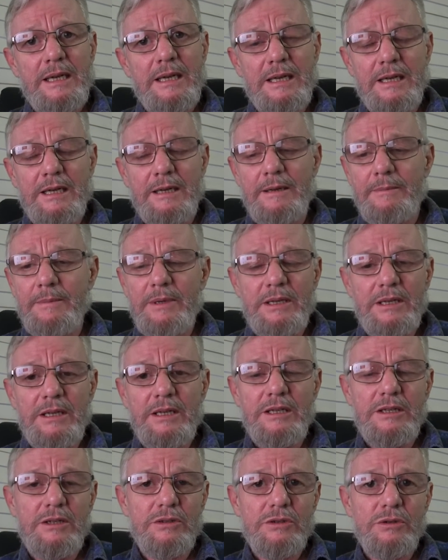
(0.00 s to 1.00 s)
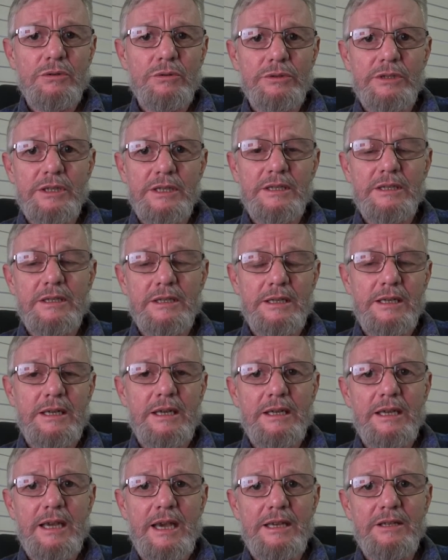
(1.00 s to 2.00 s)
It is all just
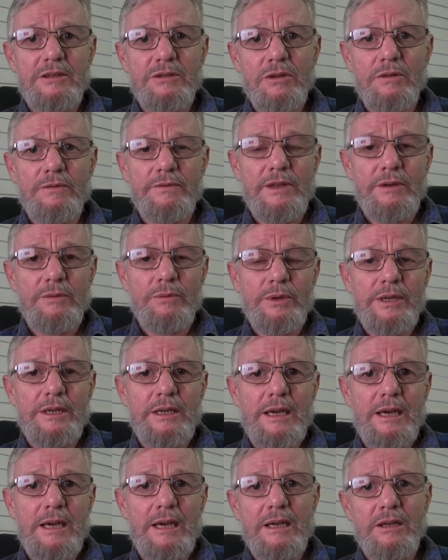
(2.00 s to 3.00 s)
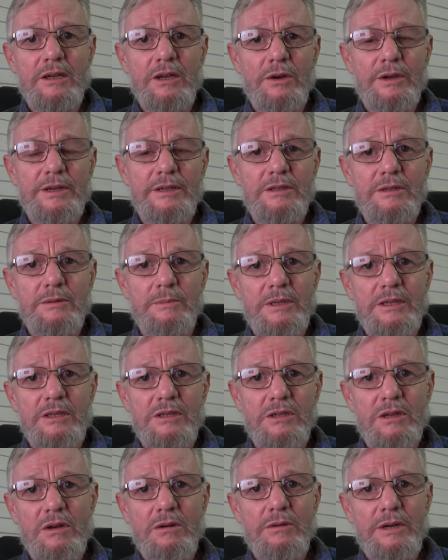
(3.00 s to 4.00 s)
a case of that we are going to be
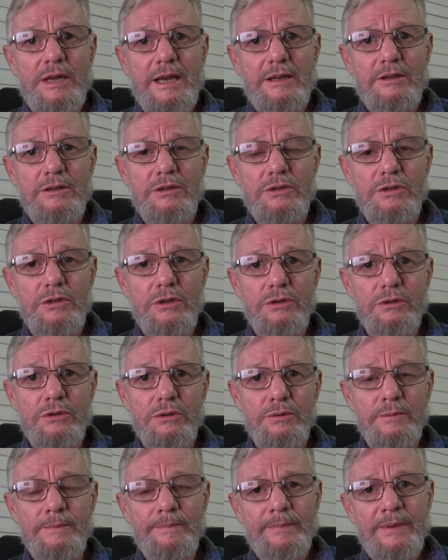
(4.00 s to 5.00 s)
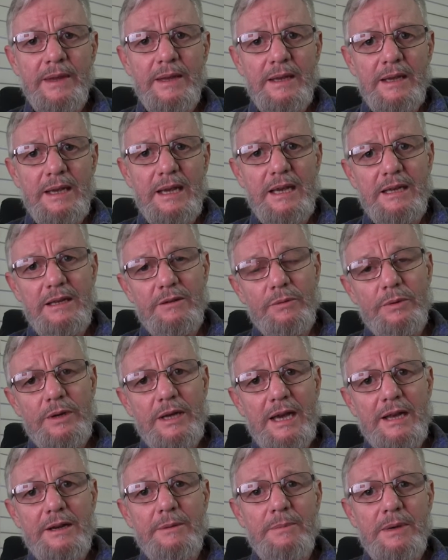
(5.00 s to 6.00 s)
sold out as usual, and if
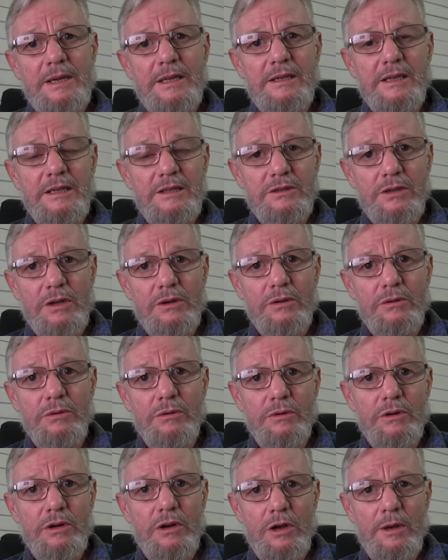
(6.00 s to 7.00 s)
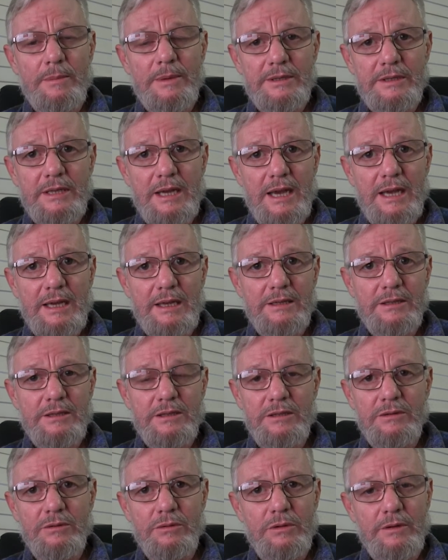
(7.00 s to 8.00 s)
we are to meet these so-called climate
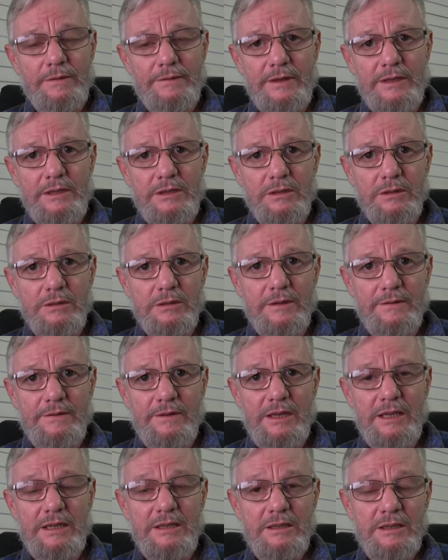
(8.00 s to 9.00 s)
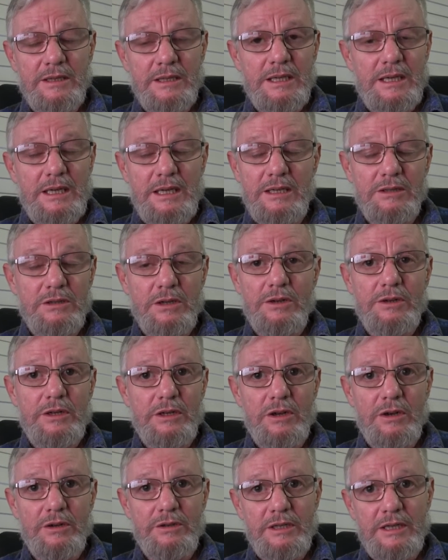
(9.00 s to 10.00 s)
targets and all of these sorts of things, it's
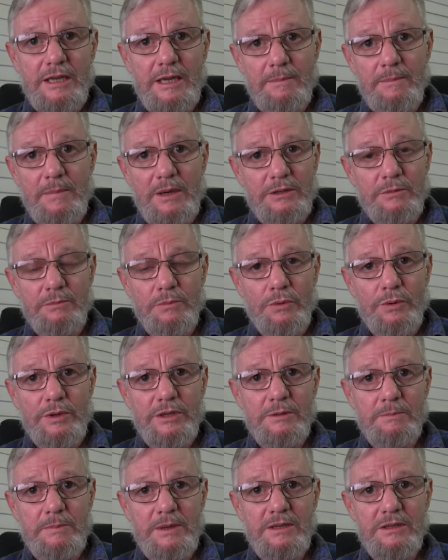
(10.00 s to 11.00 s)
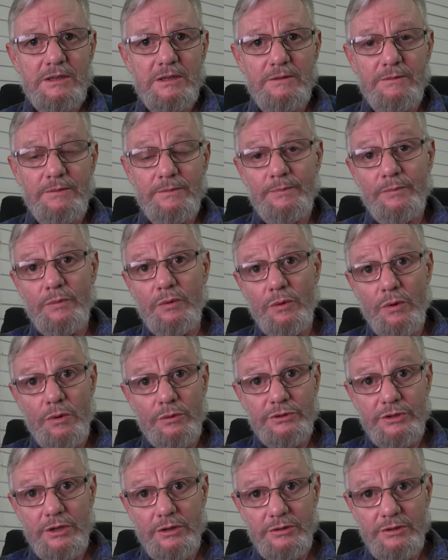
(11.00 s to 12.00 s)
only going to get much more expensive. We're
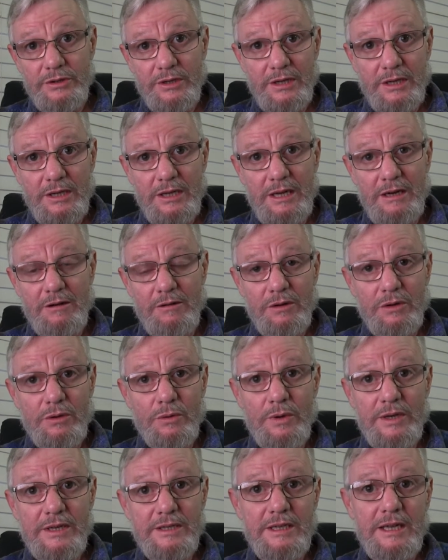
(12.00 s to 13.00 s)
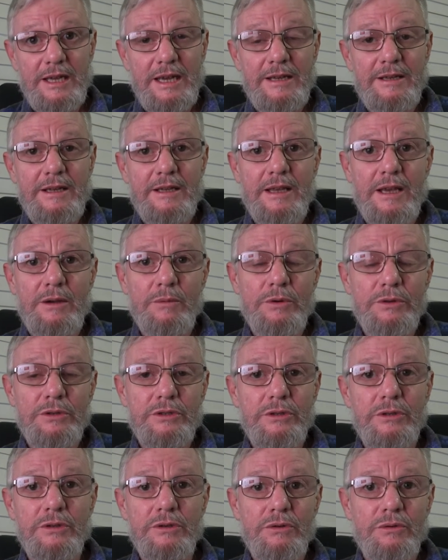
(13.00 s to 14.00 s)
also seeing here in Queensland that they
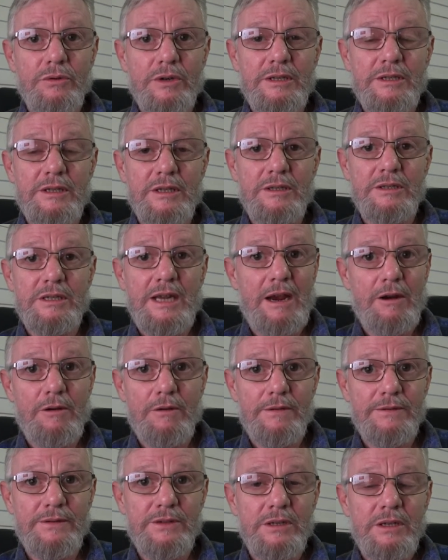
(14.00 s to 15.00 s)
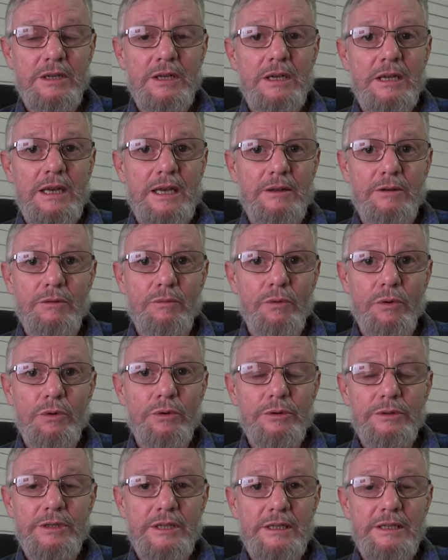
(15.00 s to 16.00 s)
want to increase the tariffs and the
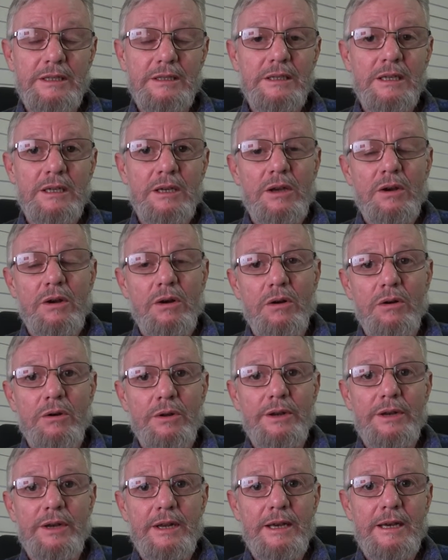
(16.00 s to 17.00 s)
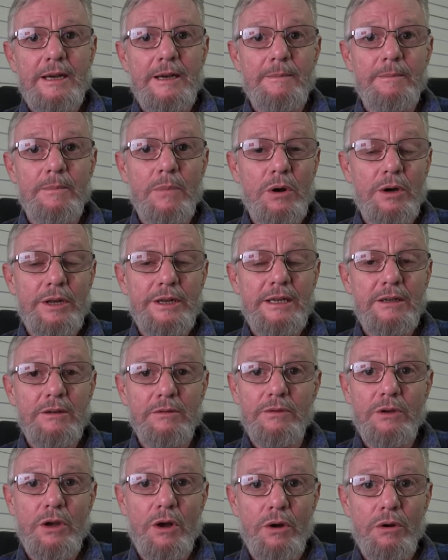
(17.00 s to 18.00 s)
royalties on mining
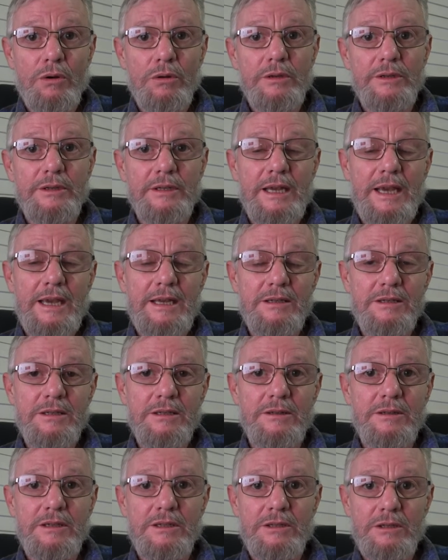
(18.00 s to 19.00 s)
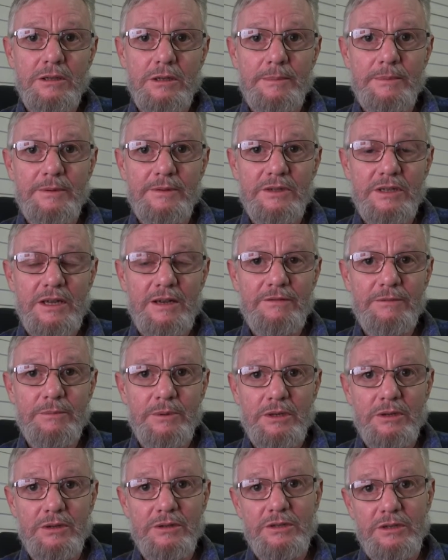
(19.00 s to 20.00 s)
of coal and gas and this type of stuff,
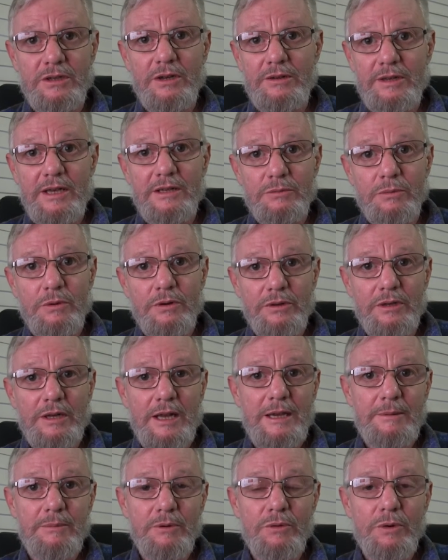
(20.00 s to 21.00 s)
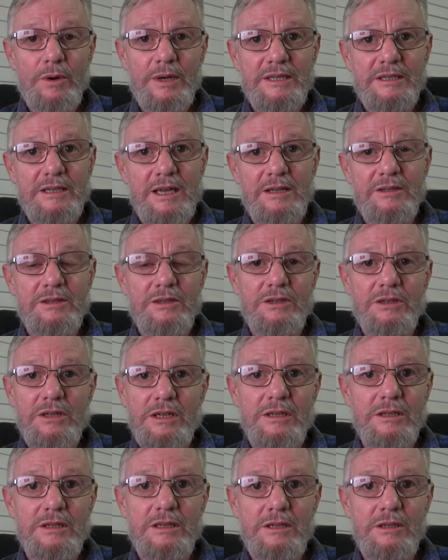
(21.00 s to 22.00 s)
because, you know, that's what Labor always does, is
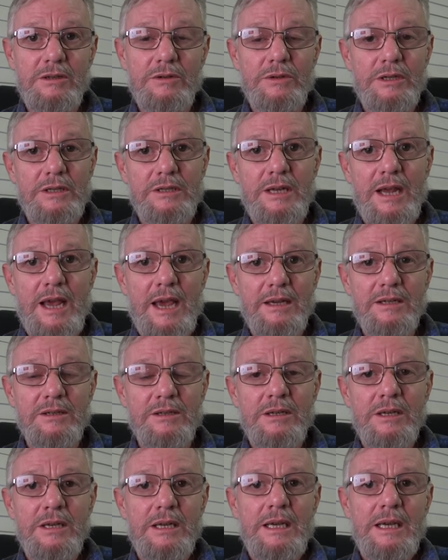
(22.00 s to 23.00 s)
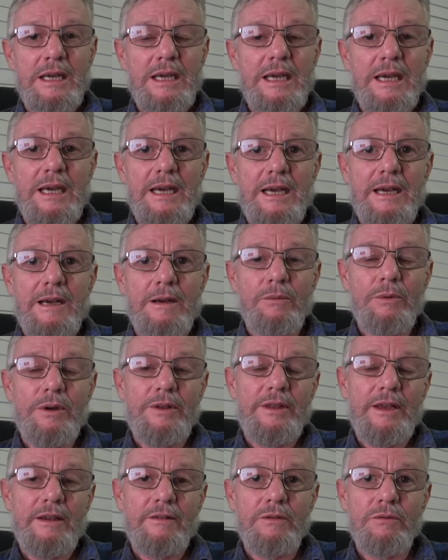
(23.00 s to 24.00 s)
continue to tax
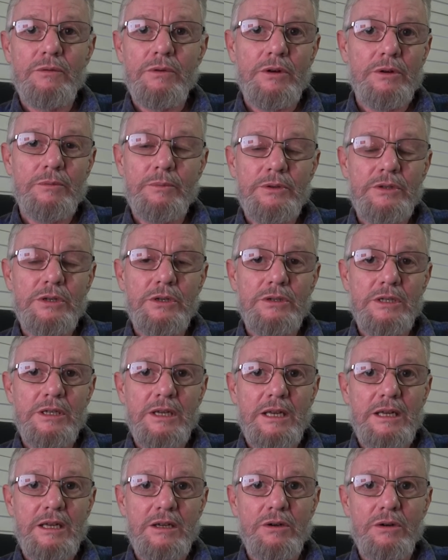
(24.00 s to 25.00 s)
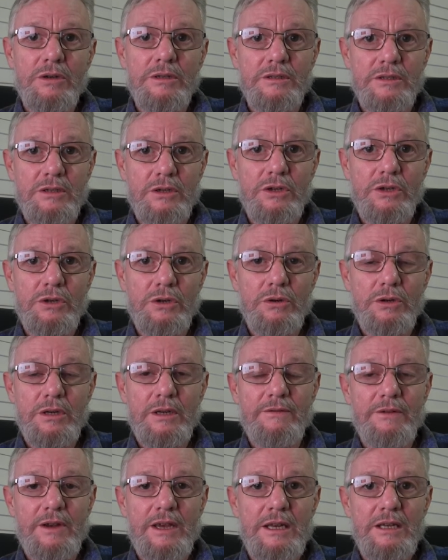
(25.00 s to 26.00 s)
when they're not producing any kind of
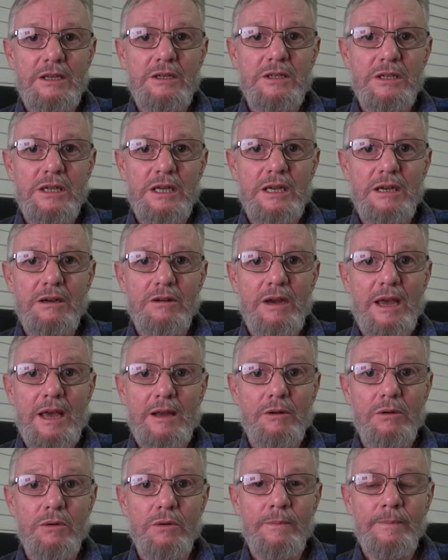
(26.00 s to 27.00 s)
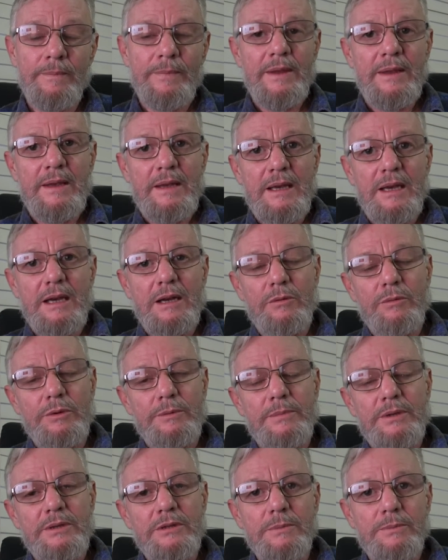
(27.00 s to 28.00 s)
security for energy here at all. I
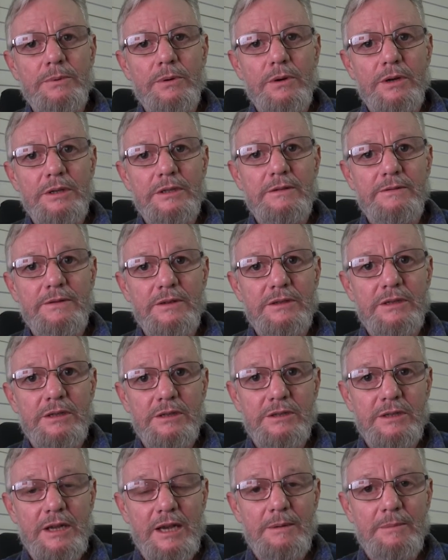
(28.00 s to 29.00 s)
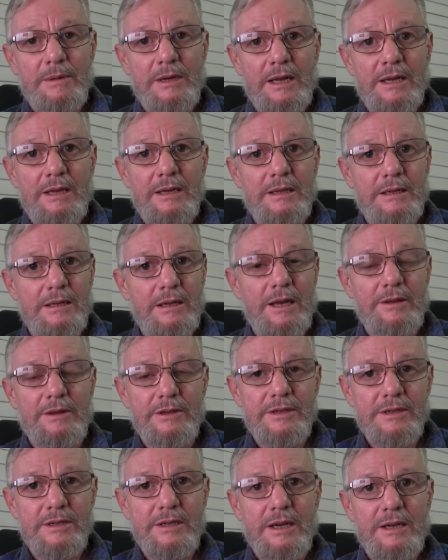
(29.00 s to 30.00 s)
wouldn't be surprised if it's the same in
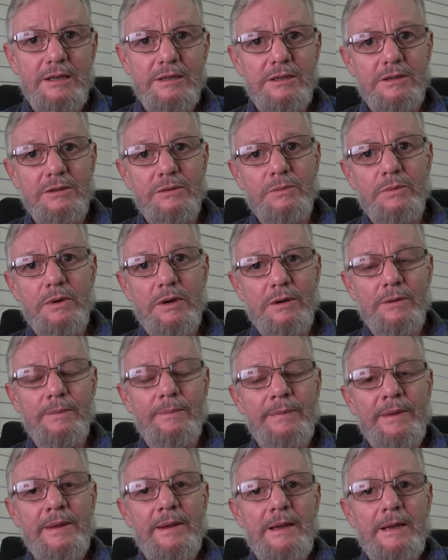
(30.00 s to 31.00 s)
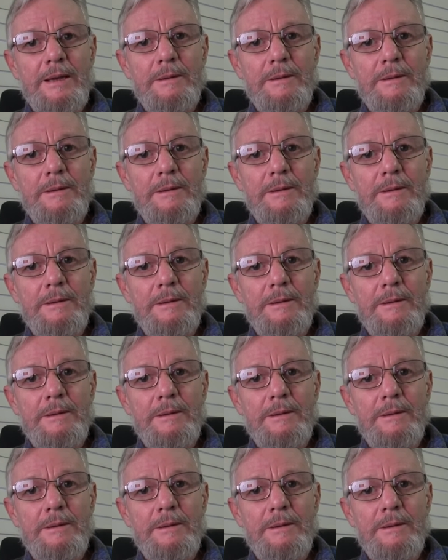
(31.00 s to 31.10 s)
other states as well.